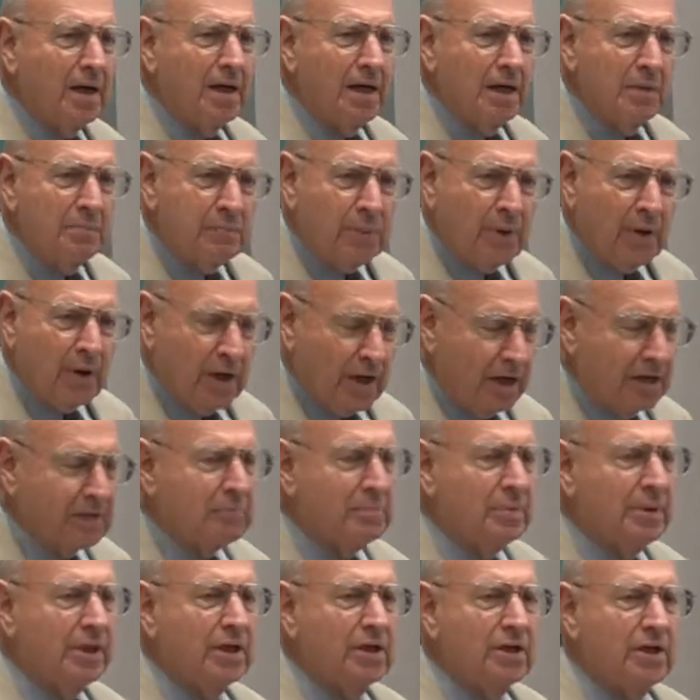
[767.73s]
in
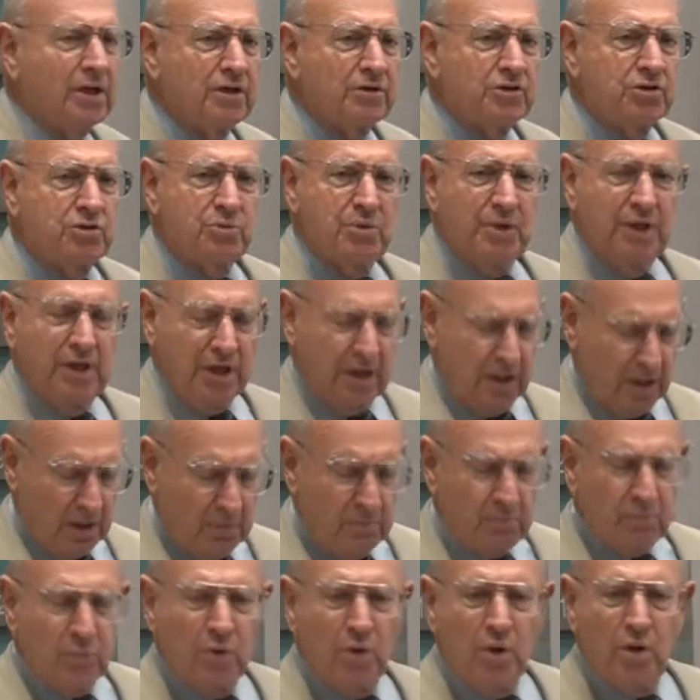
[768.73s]
part because
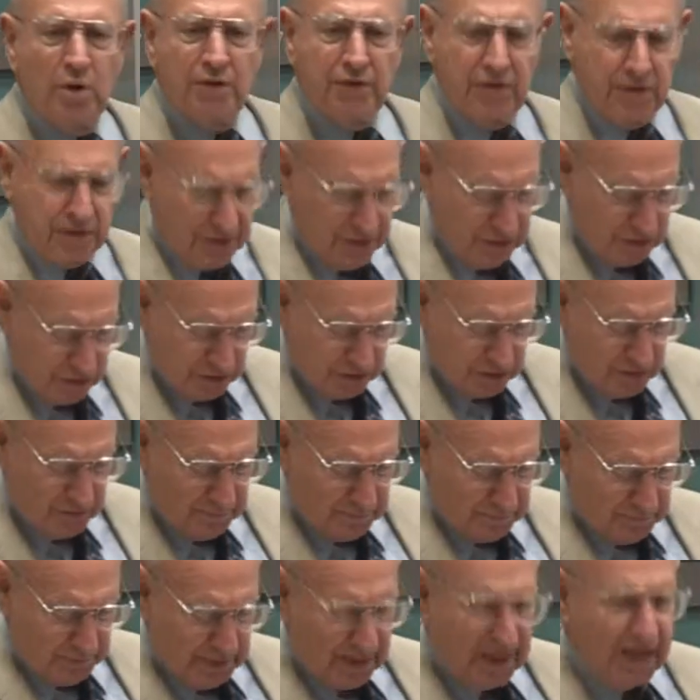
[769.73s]
we brought the
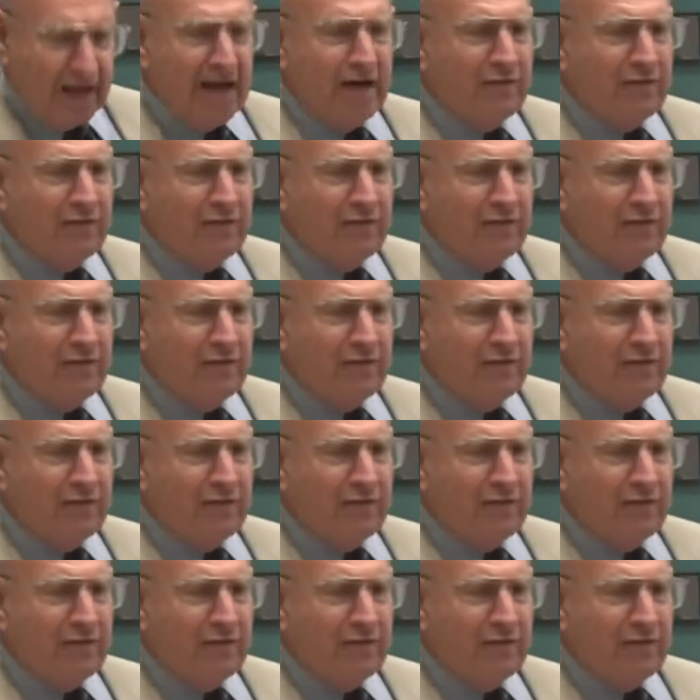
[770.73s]
simple